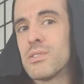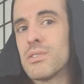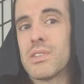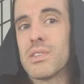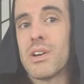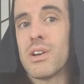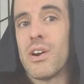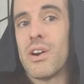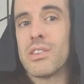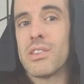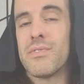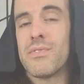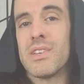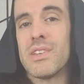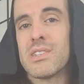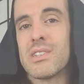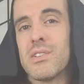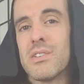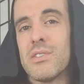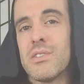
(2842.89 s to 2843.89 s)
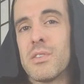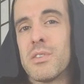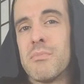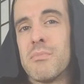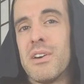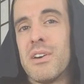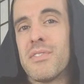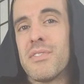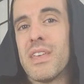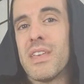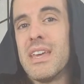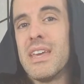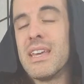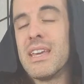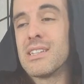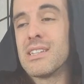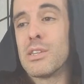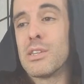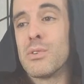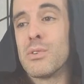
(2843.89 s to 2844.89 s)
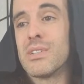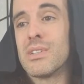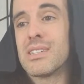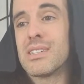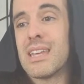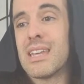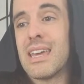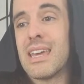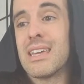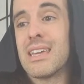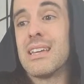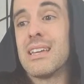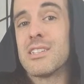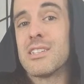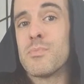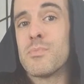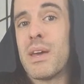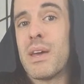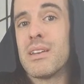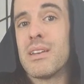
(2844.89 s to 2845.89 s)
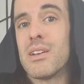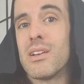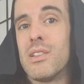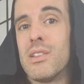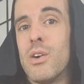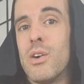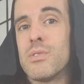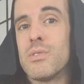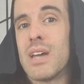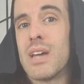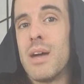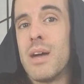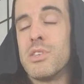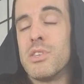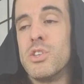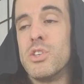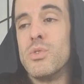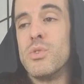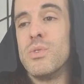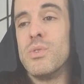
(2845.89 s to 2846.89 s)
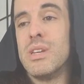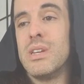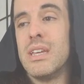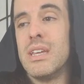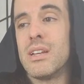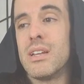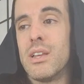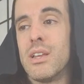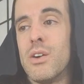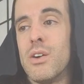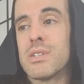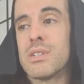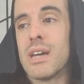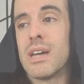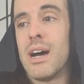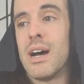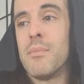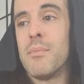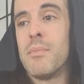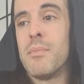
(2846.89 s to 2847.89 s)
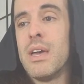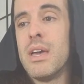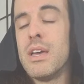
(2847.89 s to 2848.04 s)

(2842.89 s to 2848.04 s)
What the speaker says: So the card of the physical for the month is literally saying spend alone time. You need alone time.